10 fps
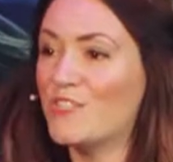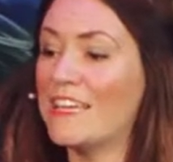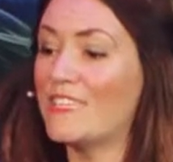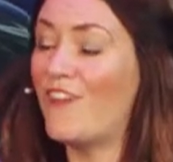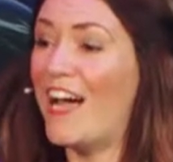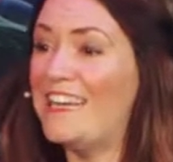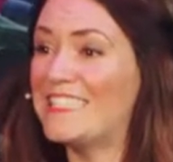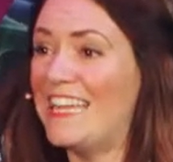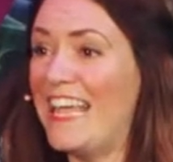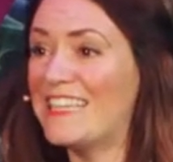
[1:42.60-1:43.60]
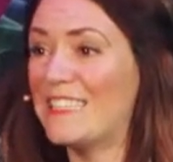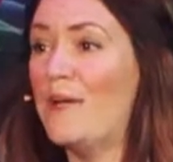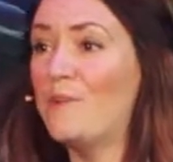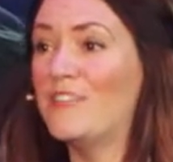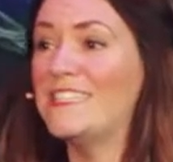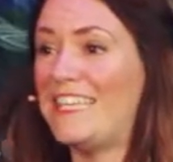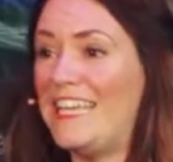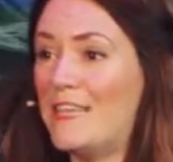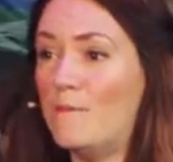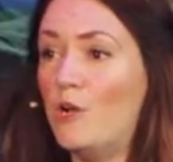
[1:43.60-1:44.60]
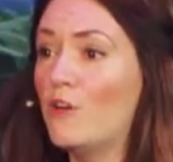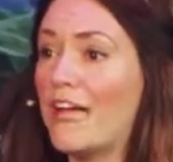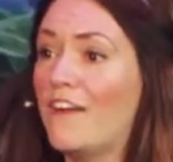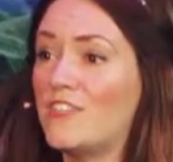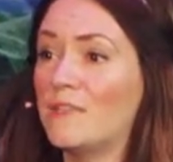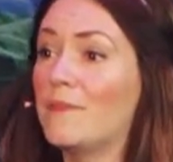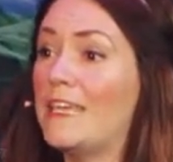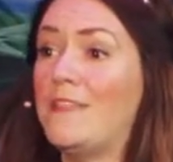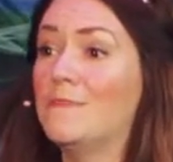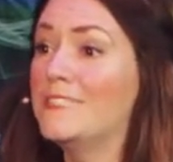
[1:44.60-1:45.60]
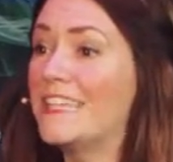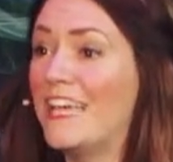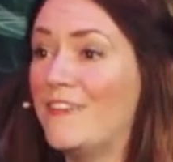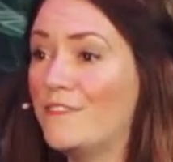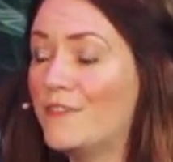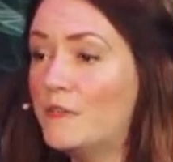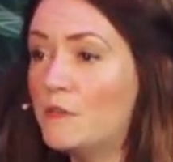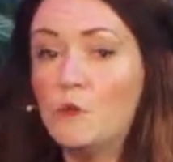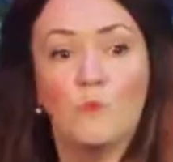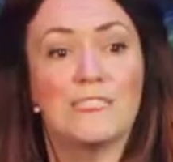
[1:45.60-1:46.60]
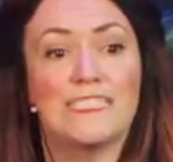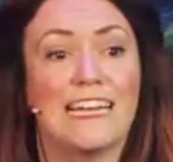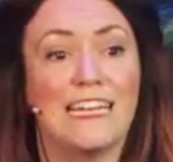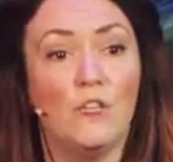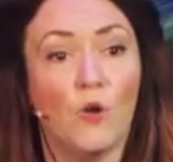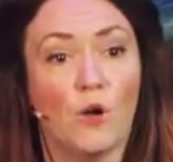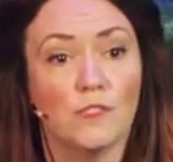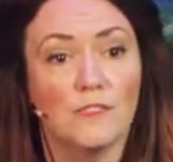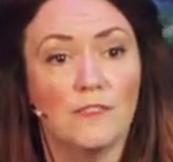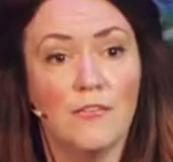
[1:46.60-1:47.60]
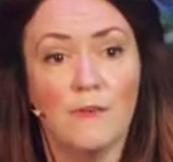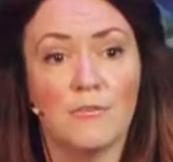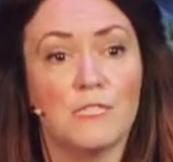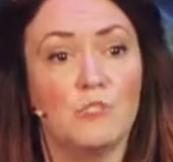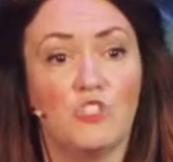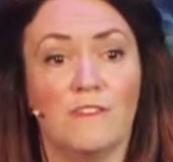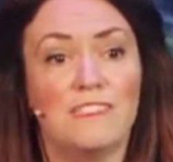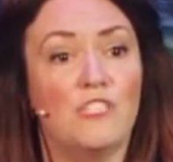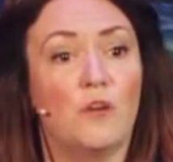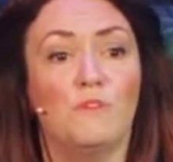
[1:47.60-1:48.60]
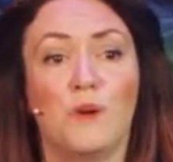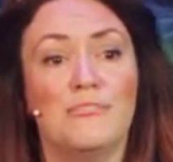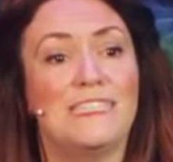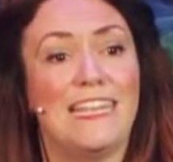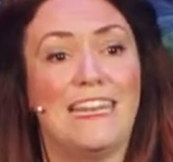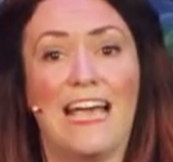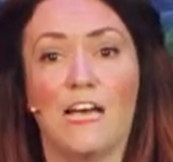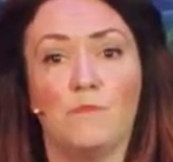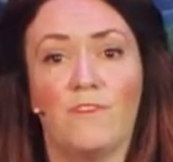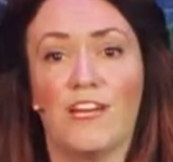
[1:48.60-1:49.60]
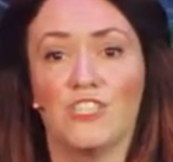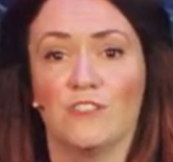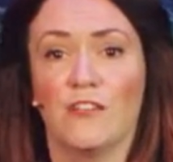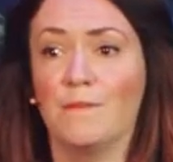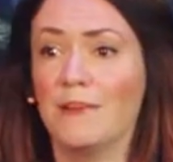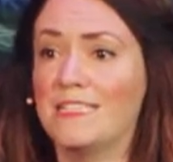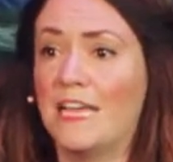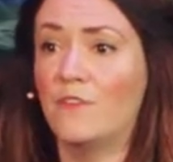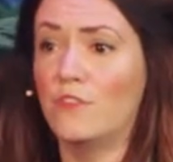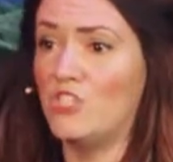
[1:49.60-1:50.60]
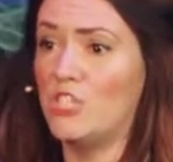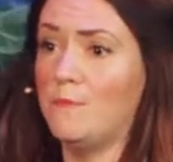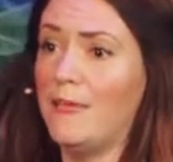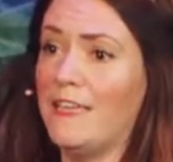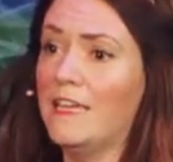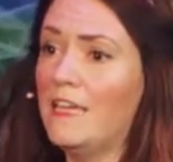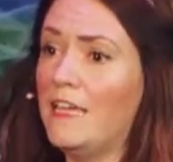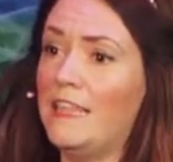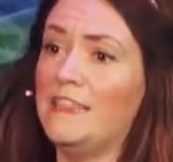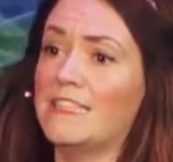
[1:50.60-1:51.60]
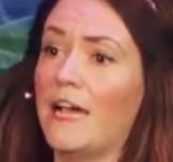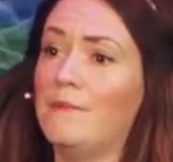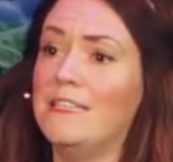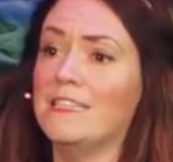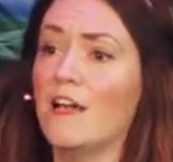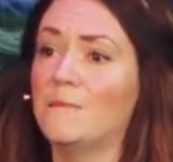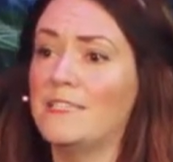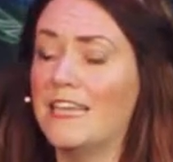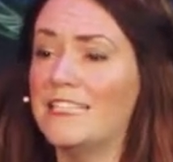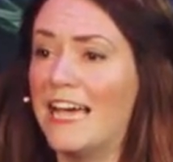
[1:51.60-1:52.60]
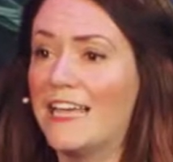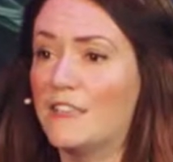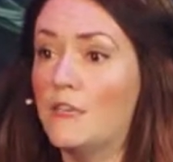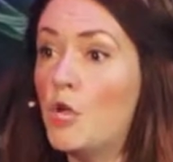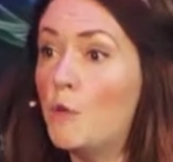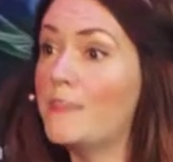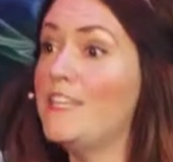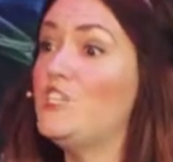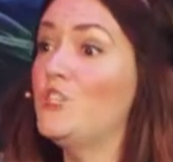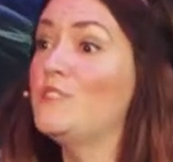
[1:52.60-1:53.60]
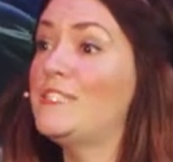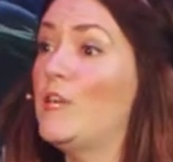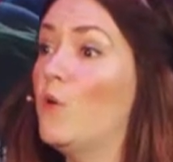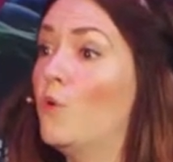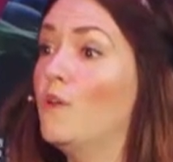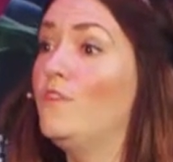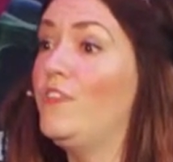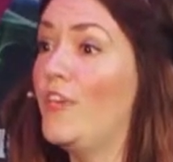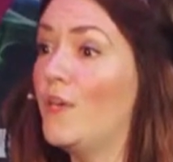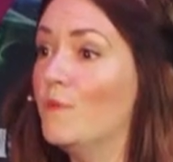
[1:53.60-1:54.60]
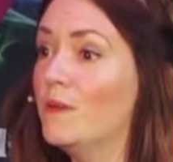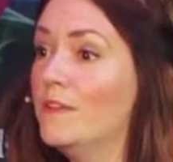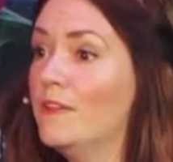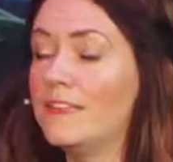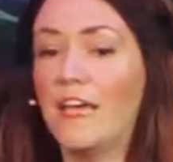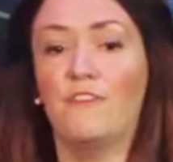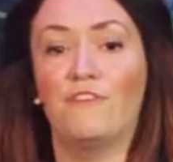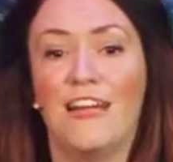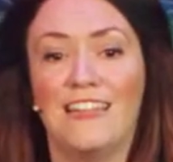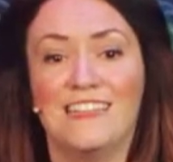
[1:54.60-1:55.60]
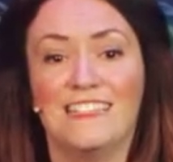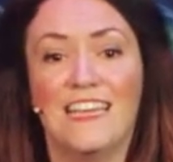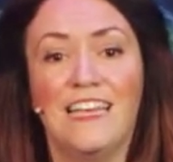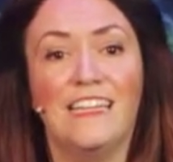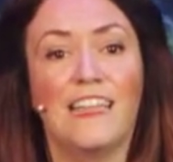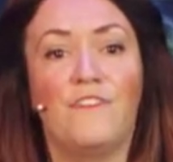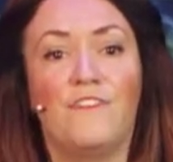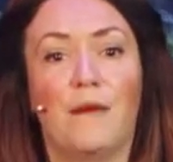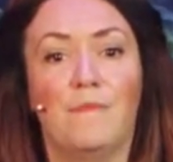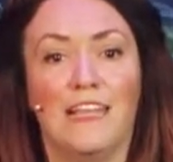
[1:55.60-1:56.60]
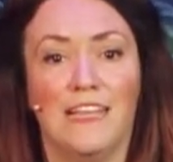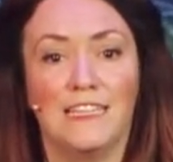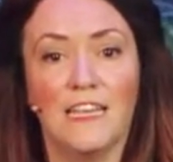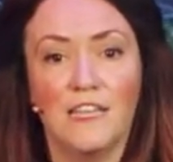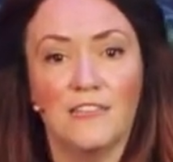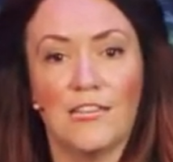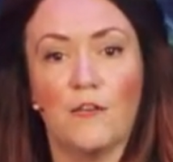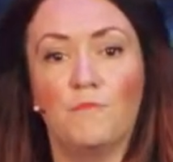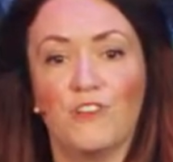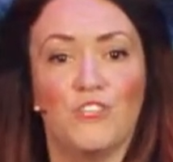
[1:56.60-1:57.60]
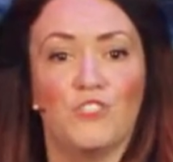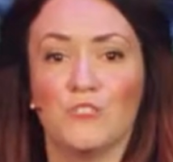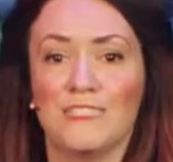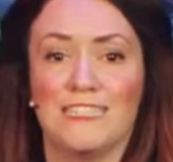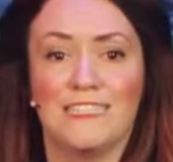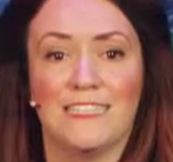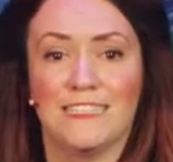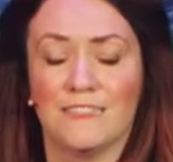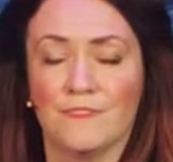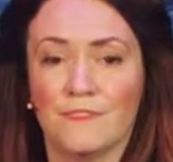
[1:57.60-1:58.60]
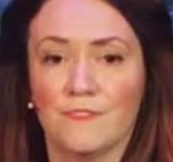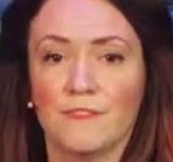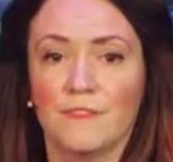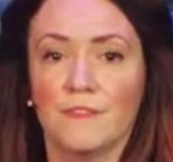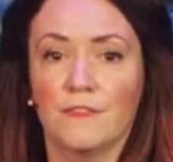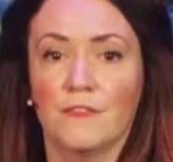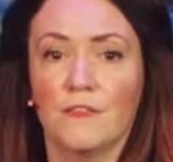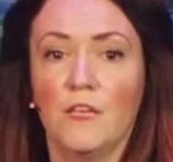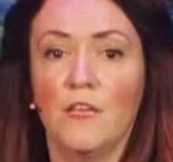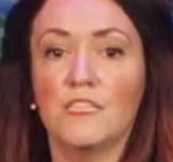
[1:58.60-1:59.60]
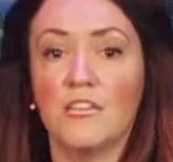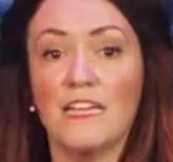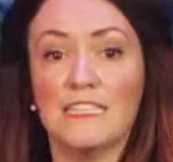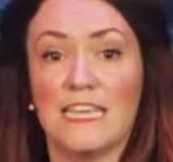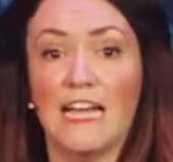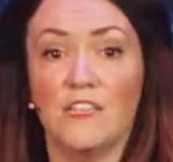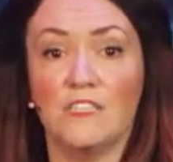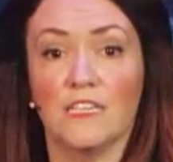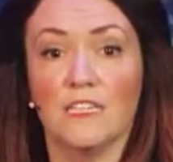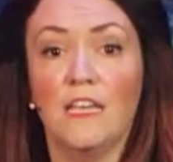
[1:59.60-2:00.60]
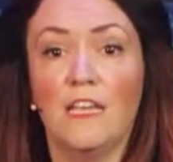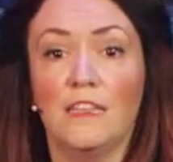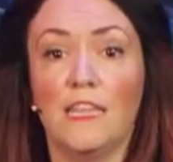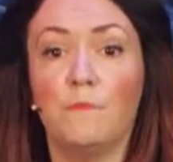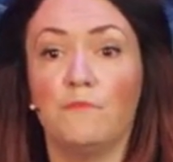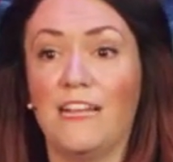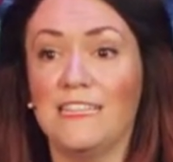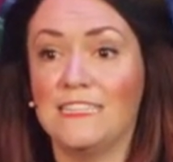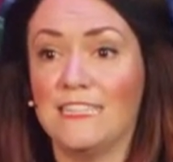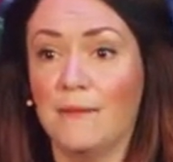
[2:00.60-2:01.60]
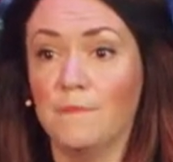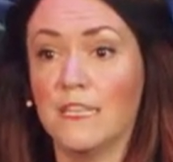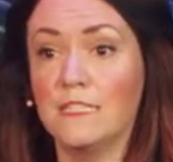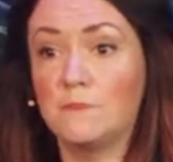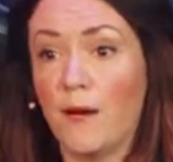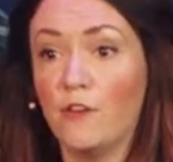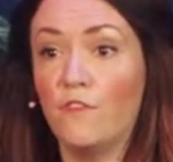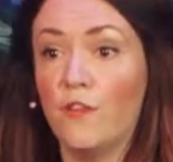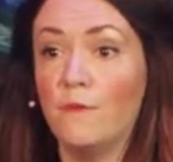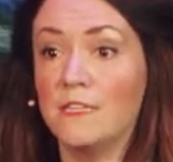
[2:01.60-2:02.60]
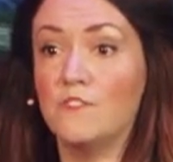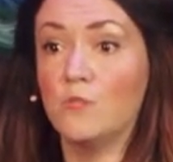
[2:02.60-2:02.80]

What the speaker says: So that's fine, isn't it? Because I'm going to see them and look after them and keep them safe. Well, sadly not, because the majority don't go and see any health professional like myself or their GP in the time leading up to their death. But they do see all of you, their friends, their families, they're your brothers, your sisters. Science tells us that in the brain stems and spinal fluid